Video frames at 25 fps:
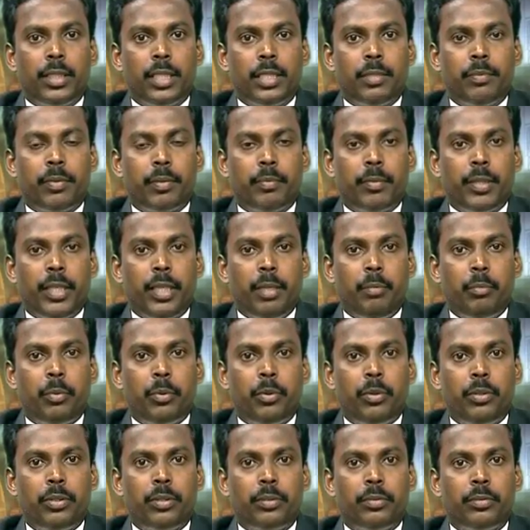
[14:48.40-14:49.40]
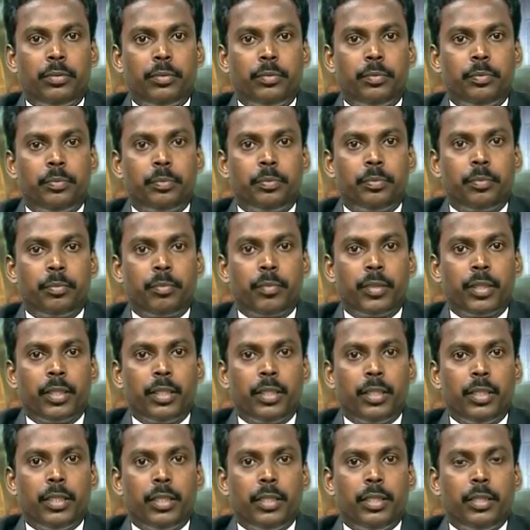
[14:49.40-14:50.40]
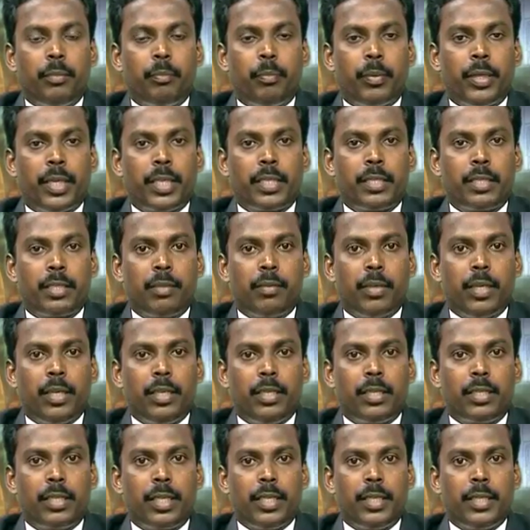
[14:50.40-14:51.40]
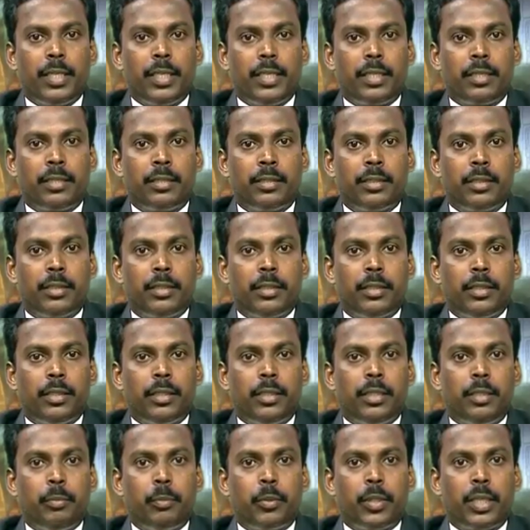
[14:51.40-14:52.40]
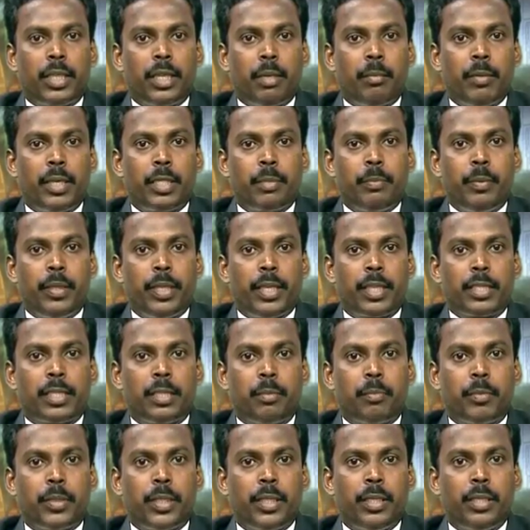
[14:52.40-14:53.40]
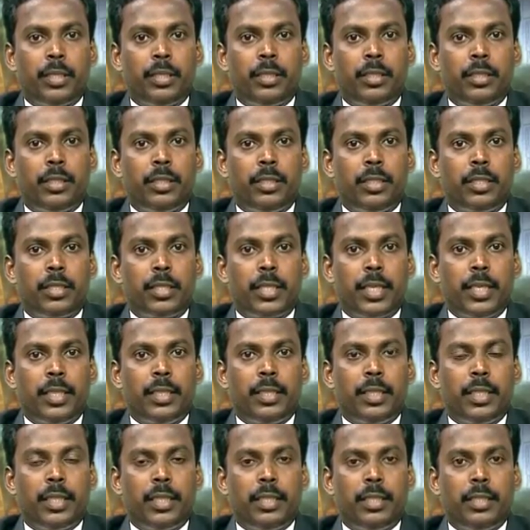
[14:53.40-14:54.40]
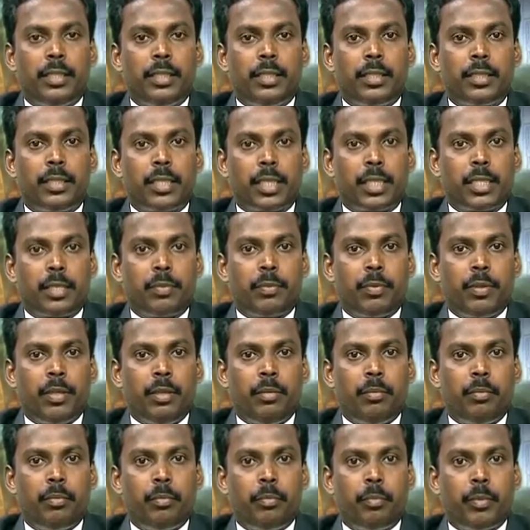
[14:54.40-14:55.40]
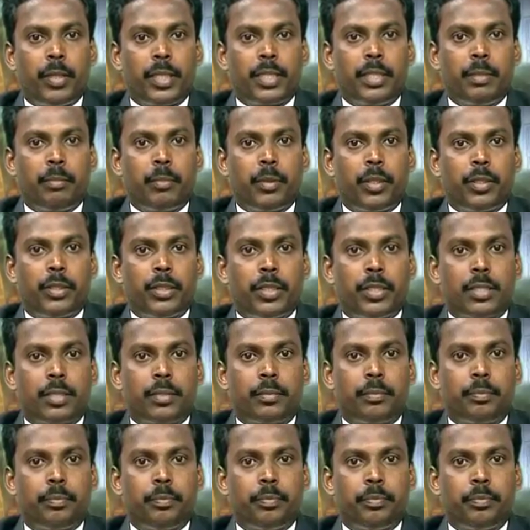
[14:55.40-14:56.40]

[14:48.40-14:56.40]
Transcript: that is from the input, the parser will say that the program has been accepted saying that successful parsing process.